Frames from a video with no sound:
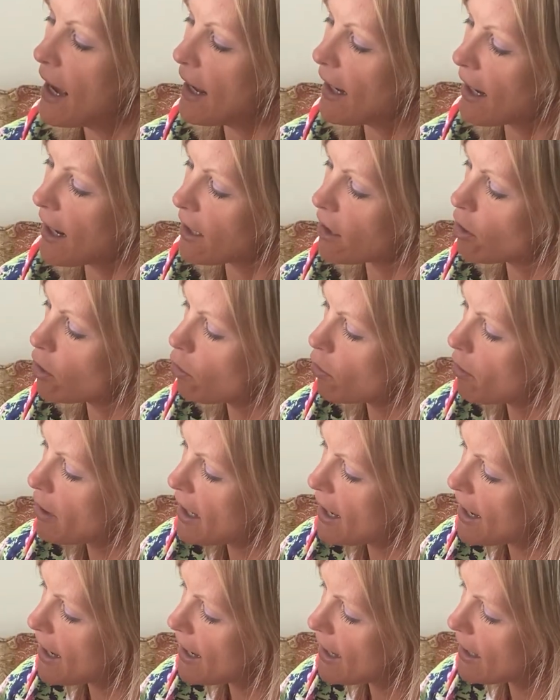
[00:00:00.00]
and I go
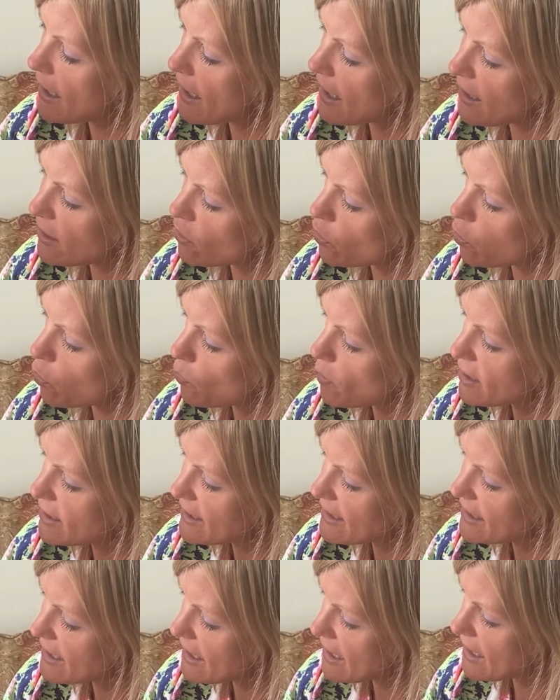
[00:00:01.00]
ahead and
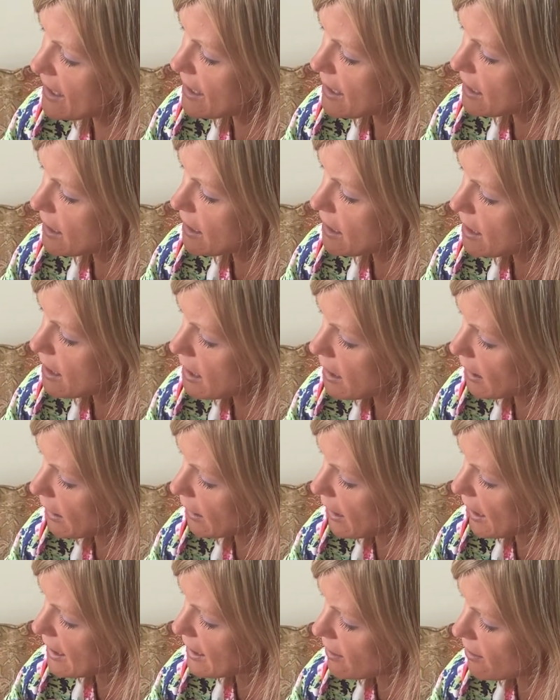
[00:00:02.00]
twist it in
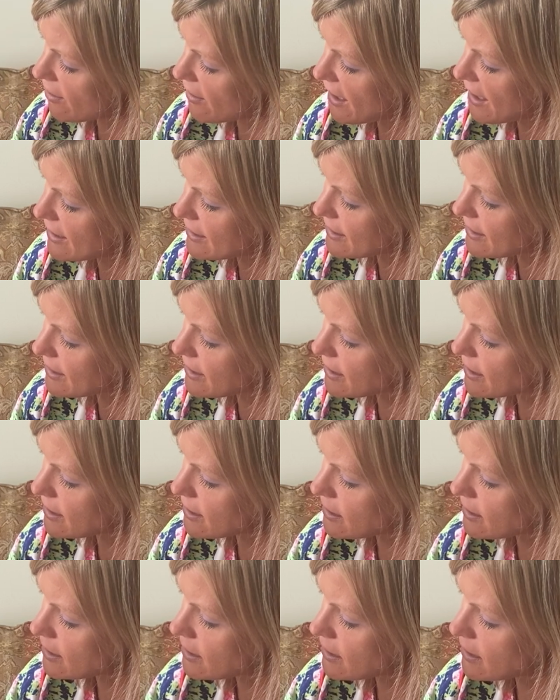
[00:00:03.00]
like this.
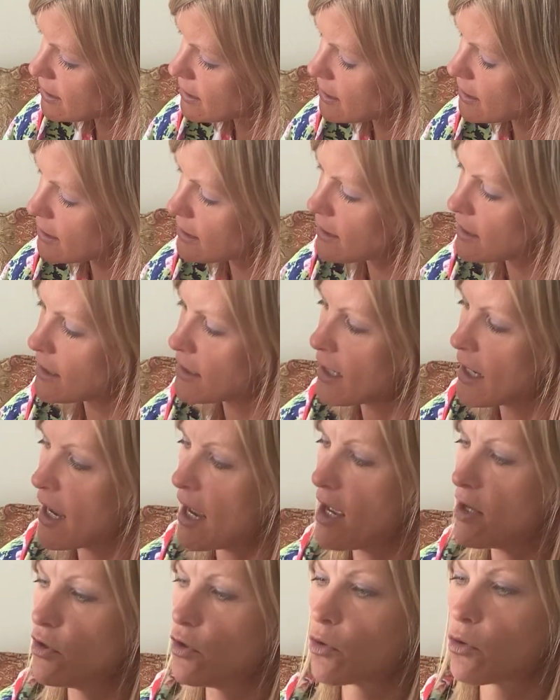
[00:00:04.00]

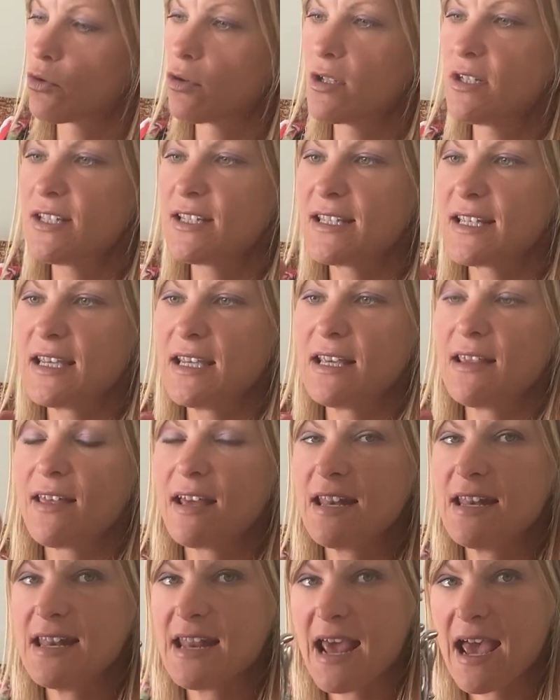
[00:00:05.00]
And you're going to see
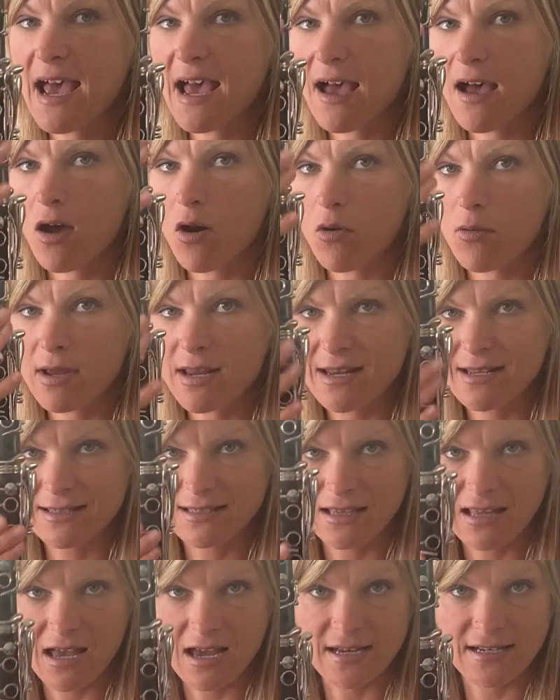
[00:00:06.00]
that now it
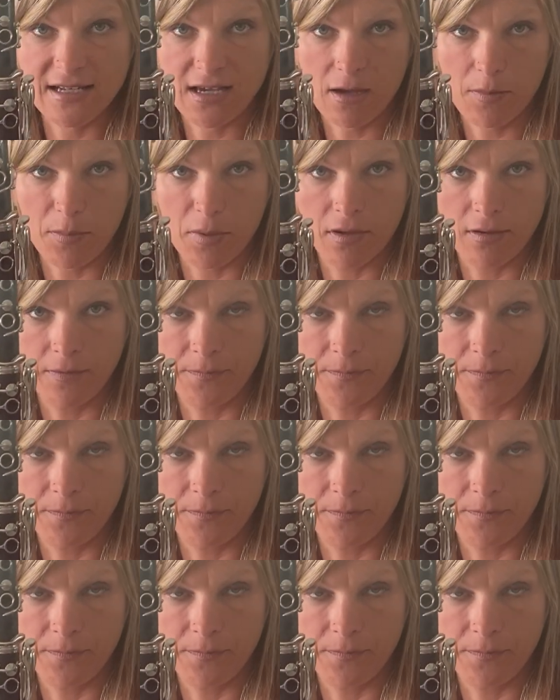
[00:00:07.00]
is lined up